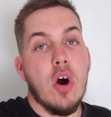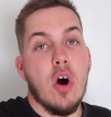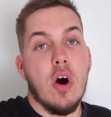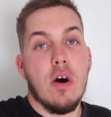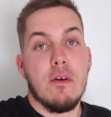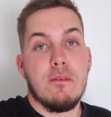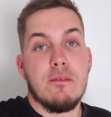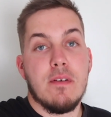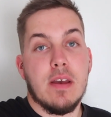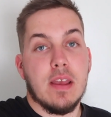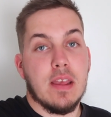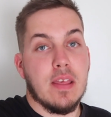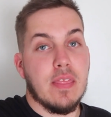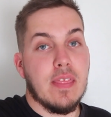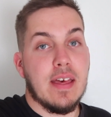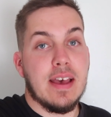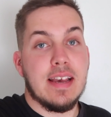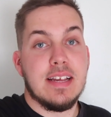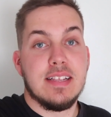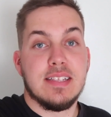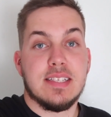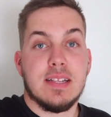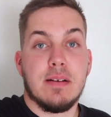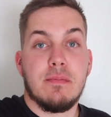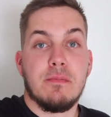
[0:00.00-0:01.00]
I think that
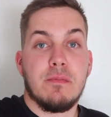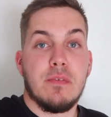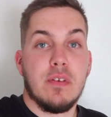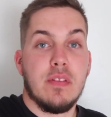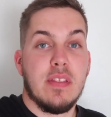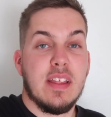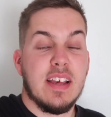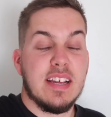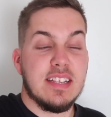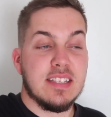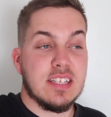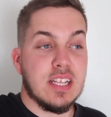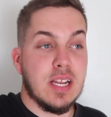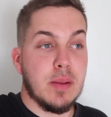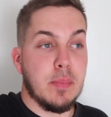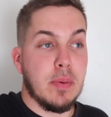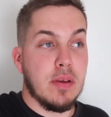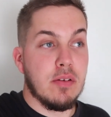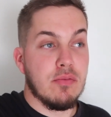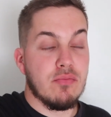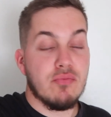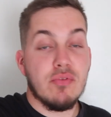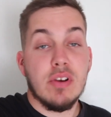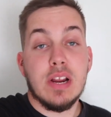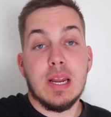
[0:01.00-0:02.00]
is something that is going to
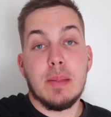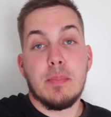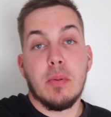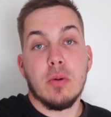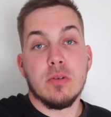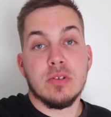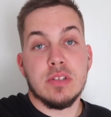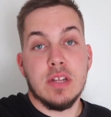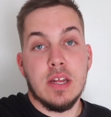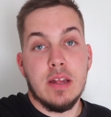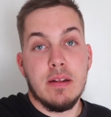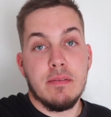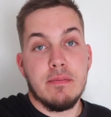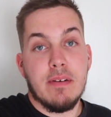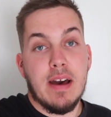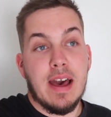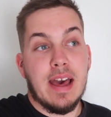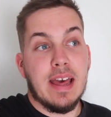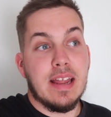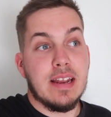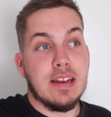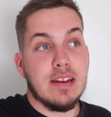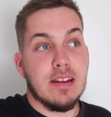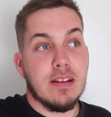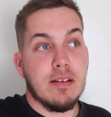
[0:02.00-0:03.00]
be really positive,
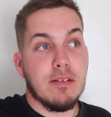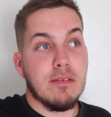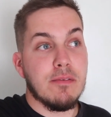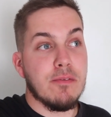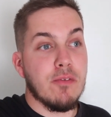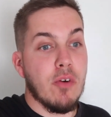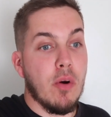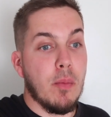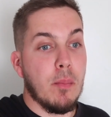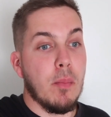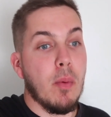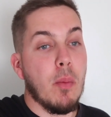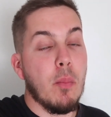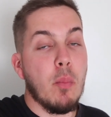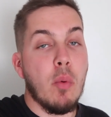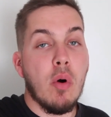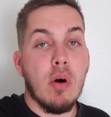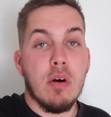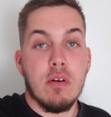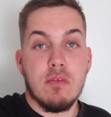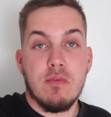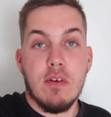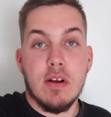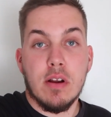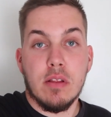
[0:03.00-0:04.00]
and from
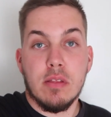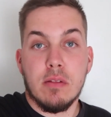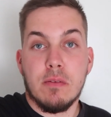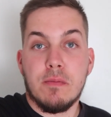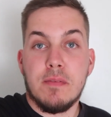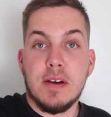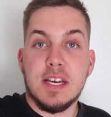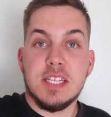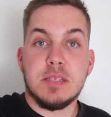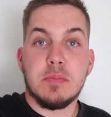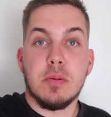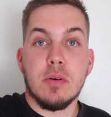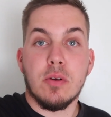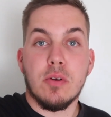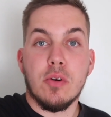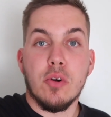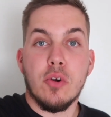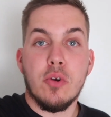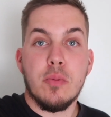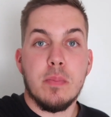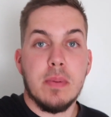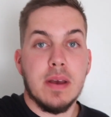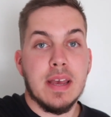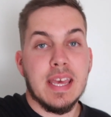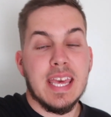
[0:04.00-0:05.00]
what I've read on the Facebook
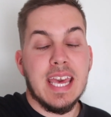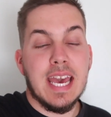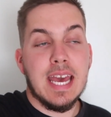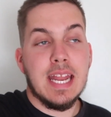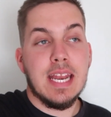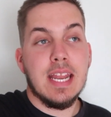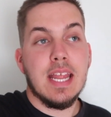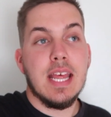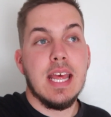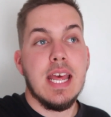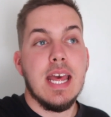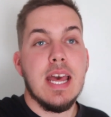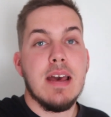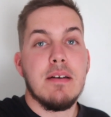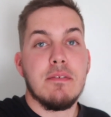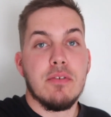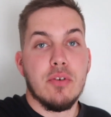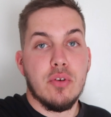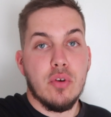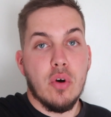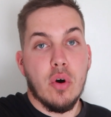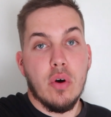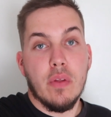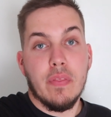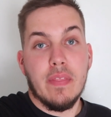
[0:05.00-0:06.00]
group, again, if
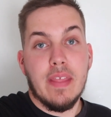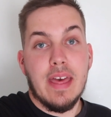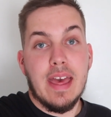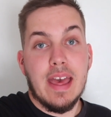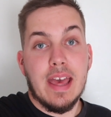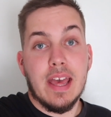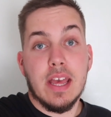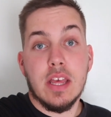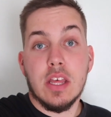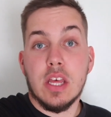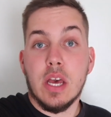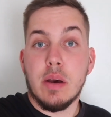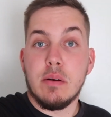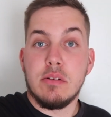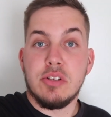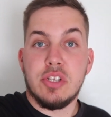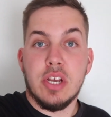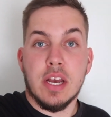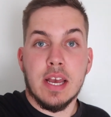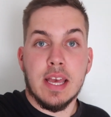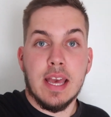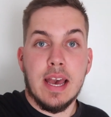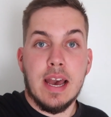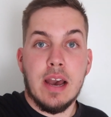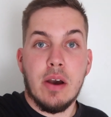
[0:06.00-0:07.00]
you're not on there, go and
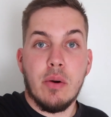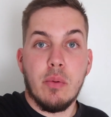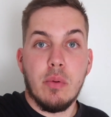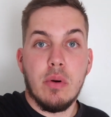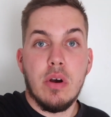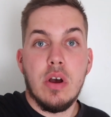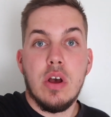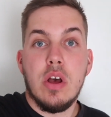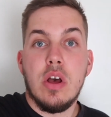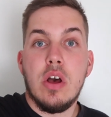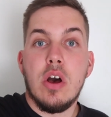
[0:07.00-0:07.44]
check it out.